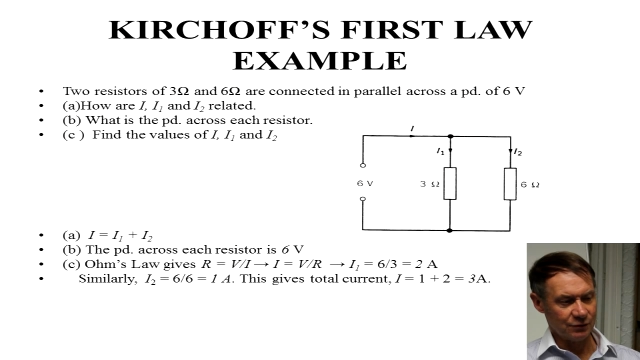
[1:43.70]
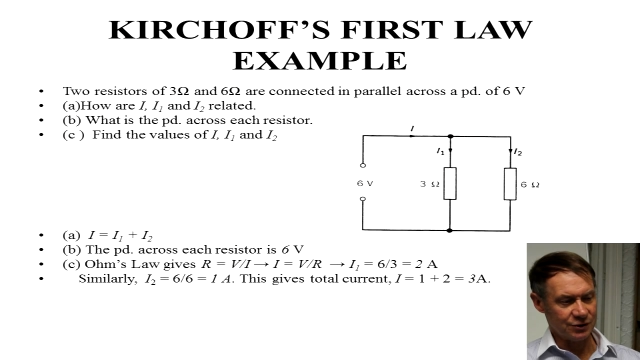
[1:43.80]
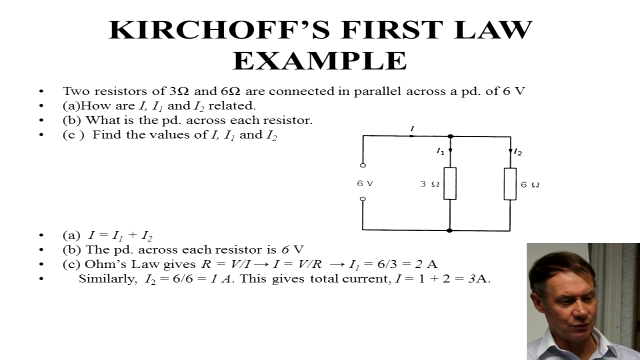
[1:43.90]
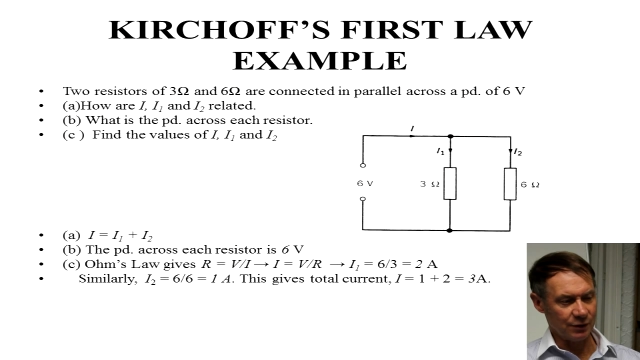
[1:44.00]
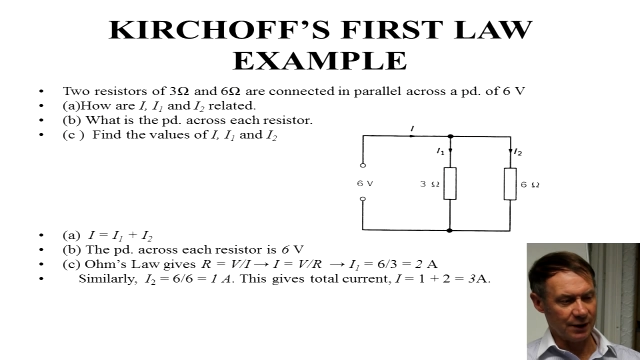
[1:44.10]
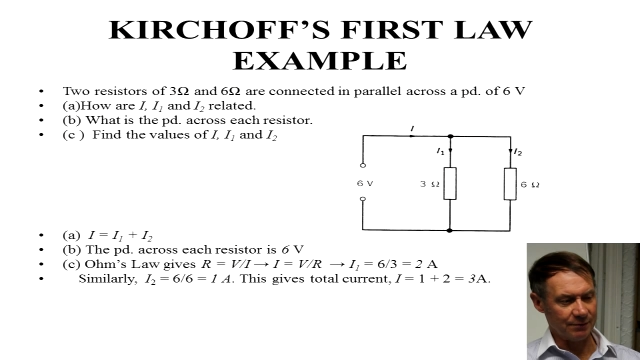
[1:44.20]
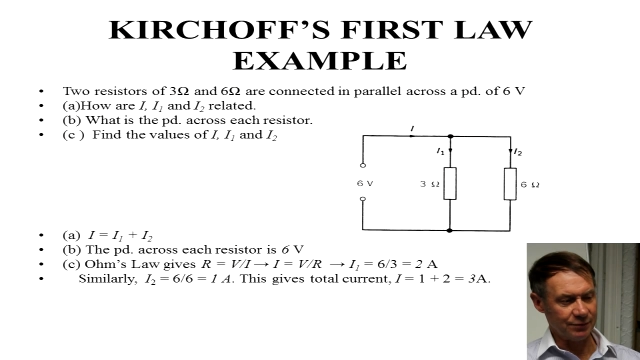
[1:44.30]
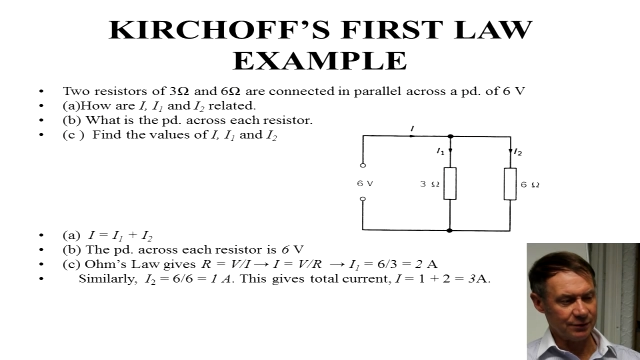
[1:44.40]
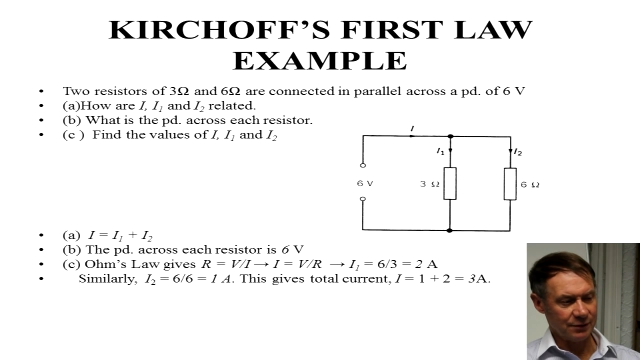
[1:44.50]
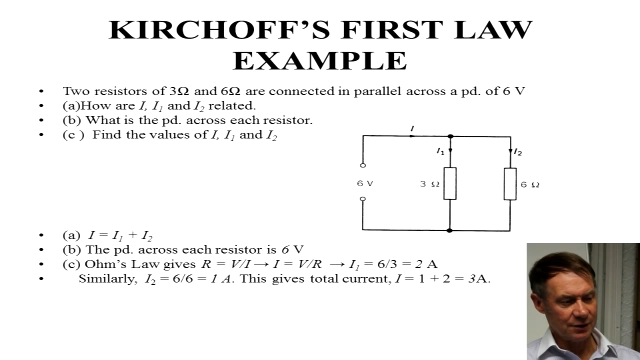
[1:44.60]
which is 1
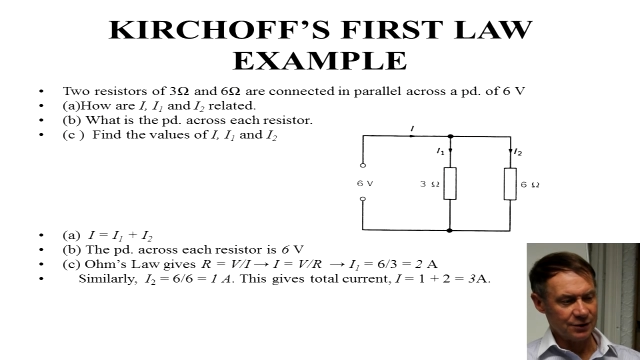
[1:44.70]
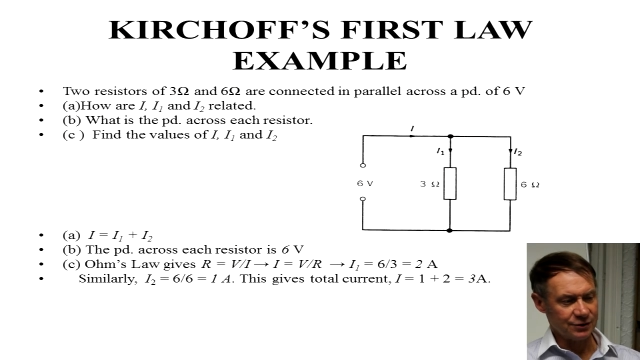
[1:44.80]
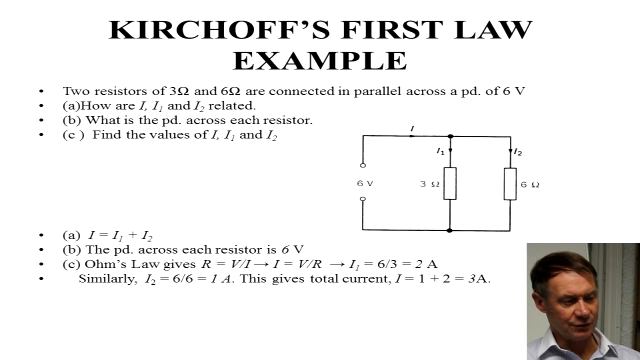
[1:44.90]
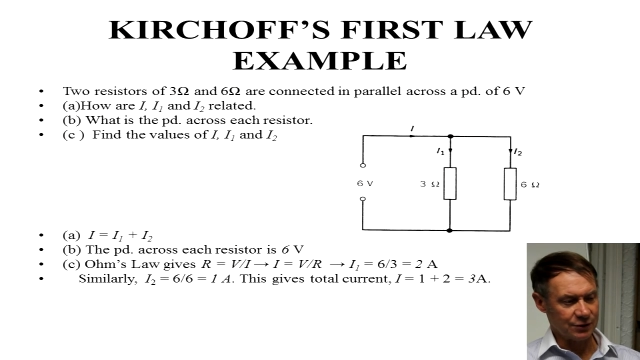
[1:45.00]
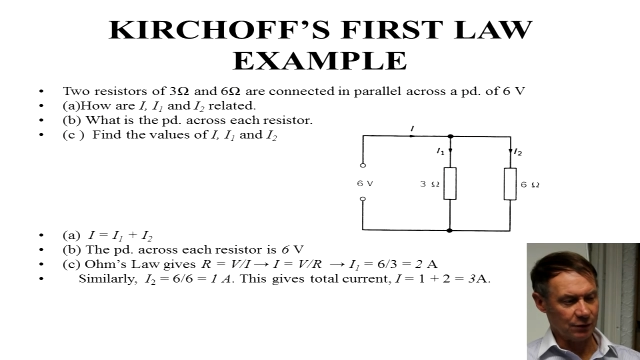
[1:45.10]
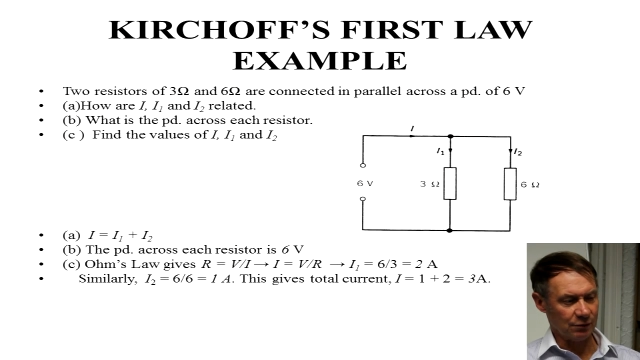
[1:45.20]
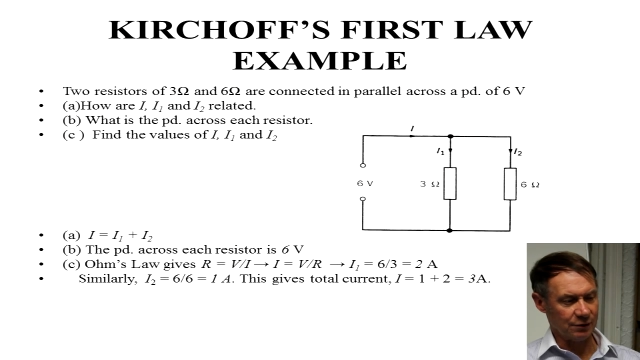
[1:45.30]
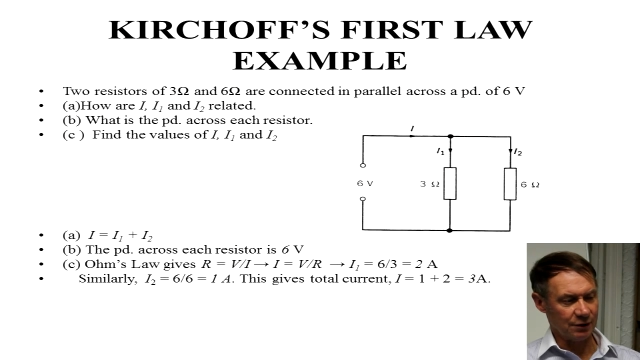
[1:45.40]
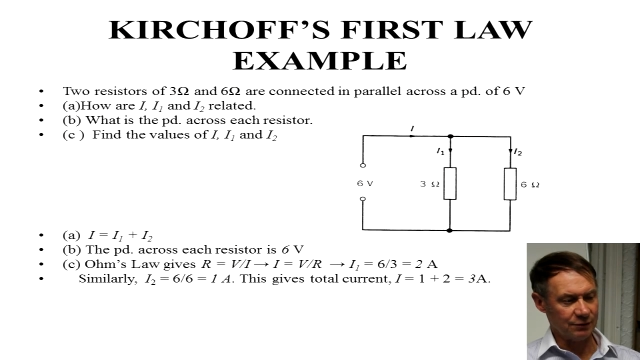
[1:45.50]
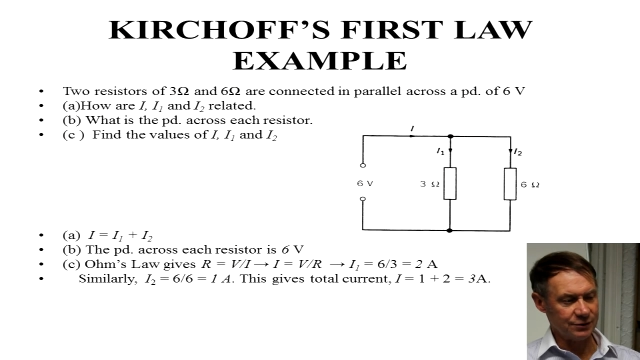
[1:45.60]
amp. So the
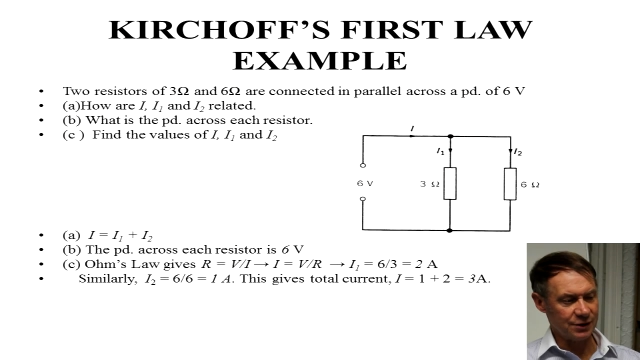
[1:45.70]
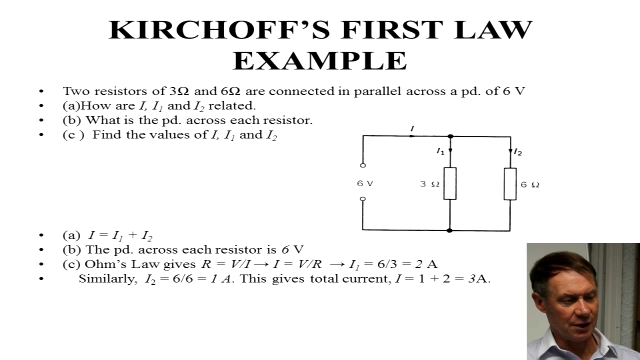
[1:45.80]
total current